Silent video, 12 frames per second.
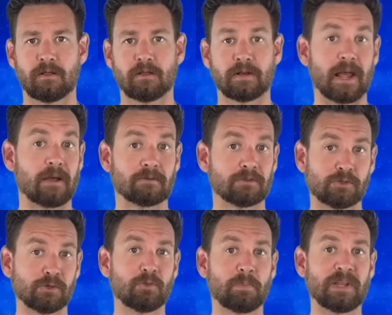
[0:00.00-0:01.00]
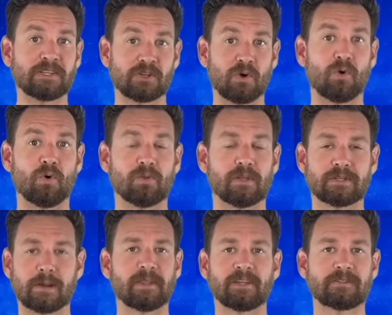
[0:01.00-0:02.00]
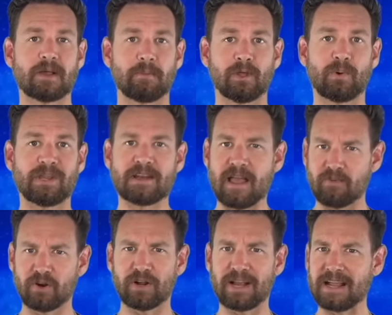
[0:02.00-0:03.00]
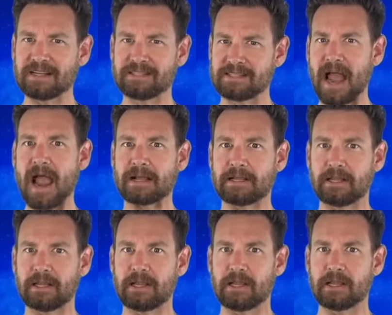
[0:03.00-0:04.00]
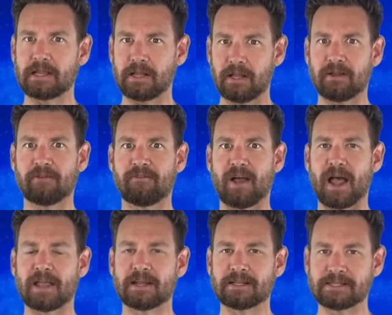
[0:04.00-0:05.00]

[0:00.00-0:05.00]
Now, truth be told, the W W E never exactly clarified and